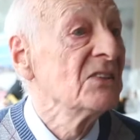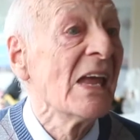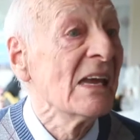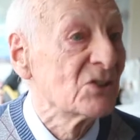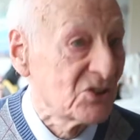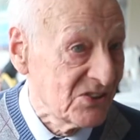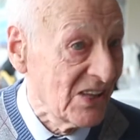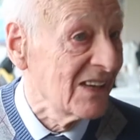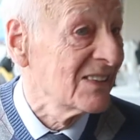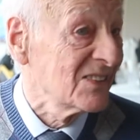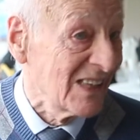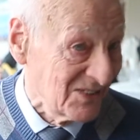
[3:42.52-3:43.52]
Yes,
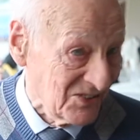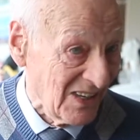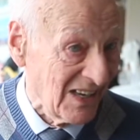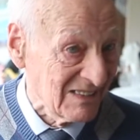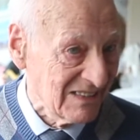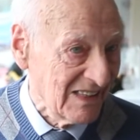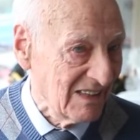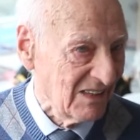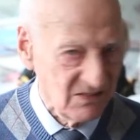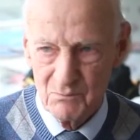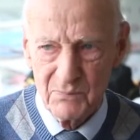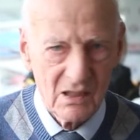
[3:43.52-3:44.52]
exactly. I
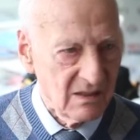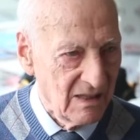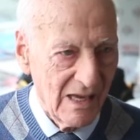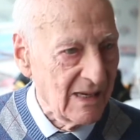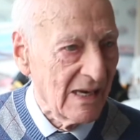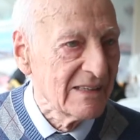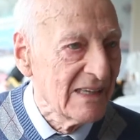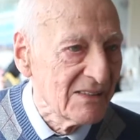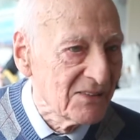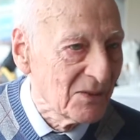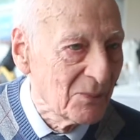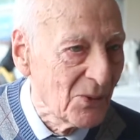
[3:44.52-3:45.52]
said, bugger that, I can't
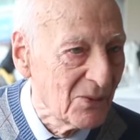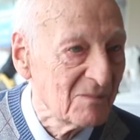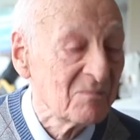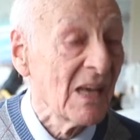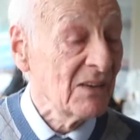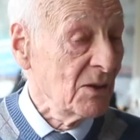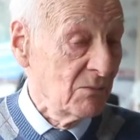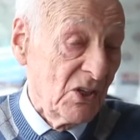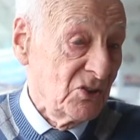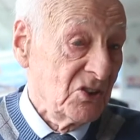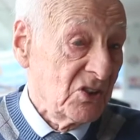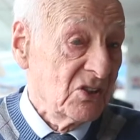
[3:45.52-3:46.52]
header the ball. And
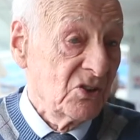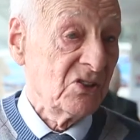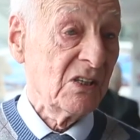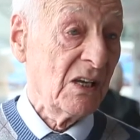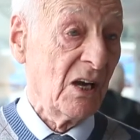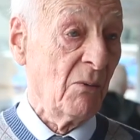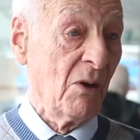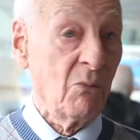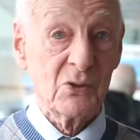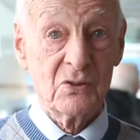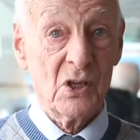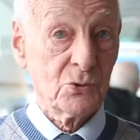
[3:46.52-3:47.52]
as you can see, I
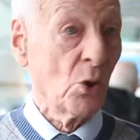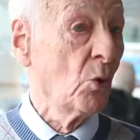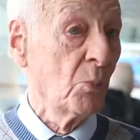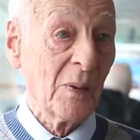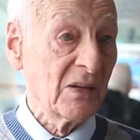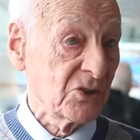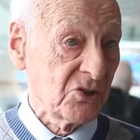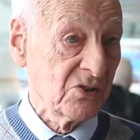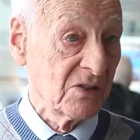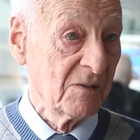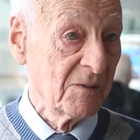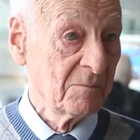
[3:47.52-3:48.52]
wasn't a tall
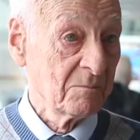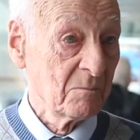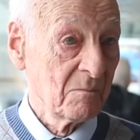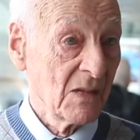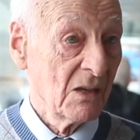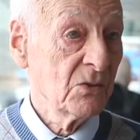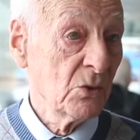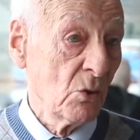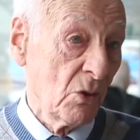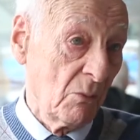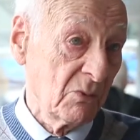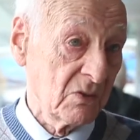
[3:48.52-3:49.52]
person.
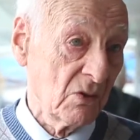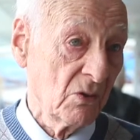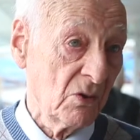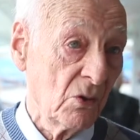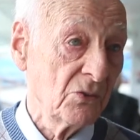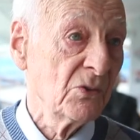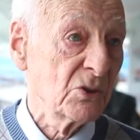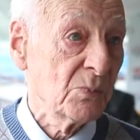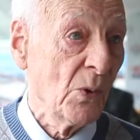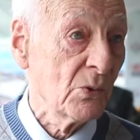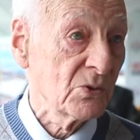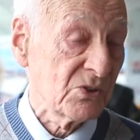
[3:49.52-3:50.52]
No, I was on the
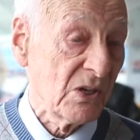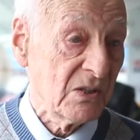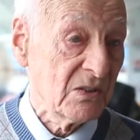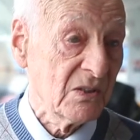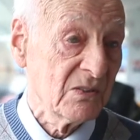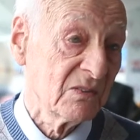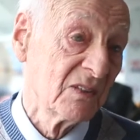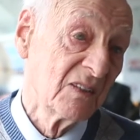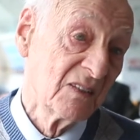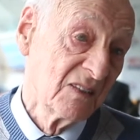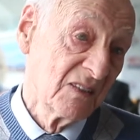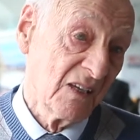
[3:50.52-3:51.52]
small side,
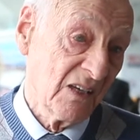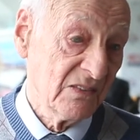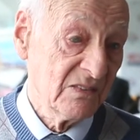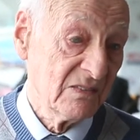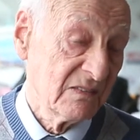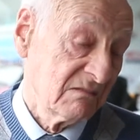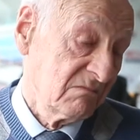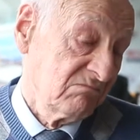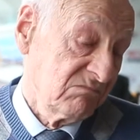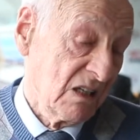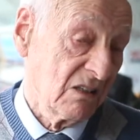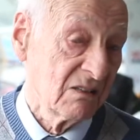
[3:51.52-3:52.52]
and
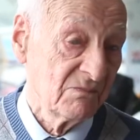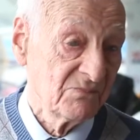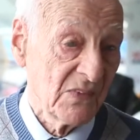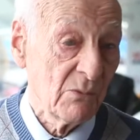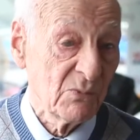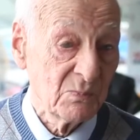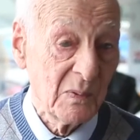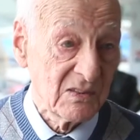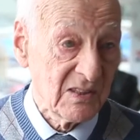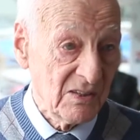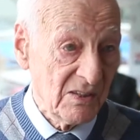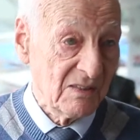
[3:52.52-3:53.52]
well, that was
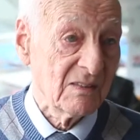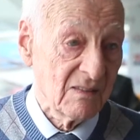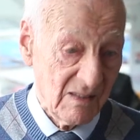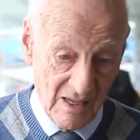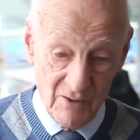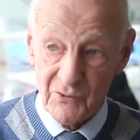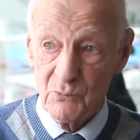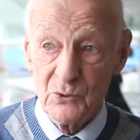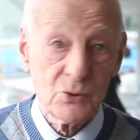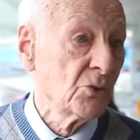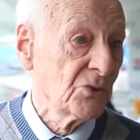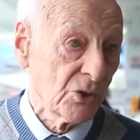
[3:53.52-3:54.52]
better that everyone
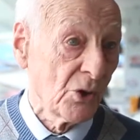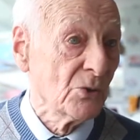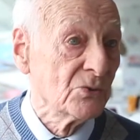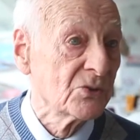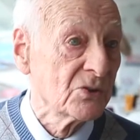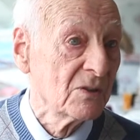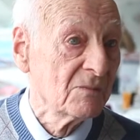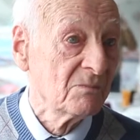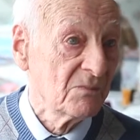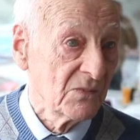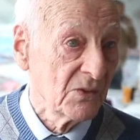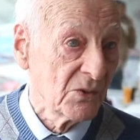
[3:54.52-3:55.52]
was on the ground.
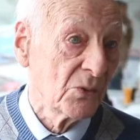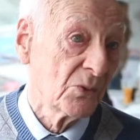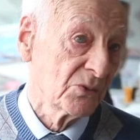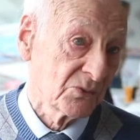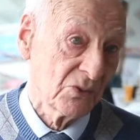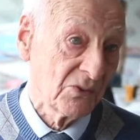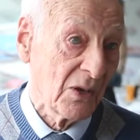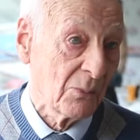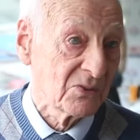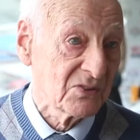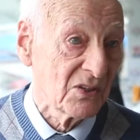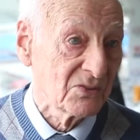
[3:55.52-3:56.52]
So that
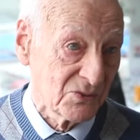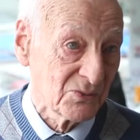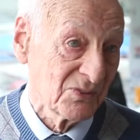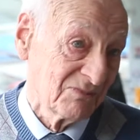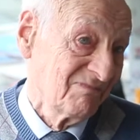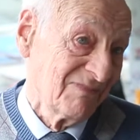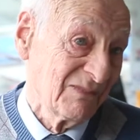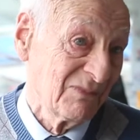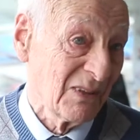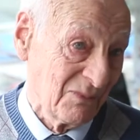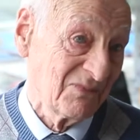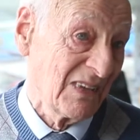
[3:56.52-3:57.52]
was it. So
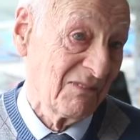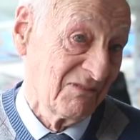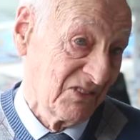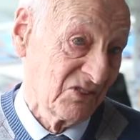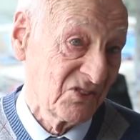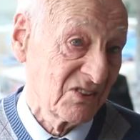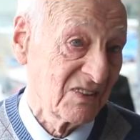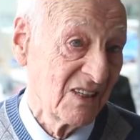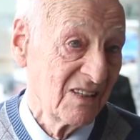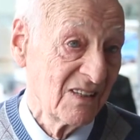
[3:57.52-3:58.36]
that was,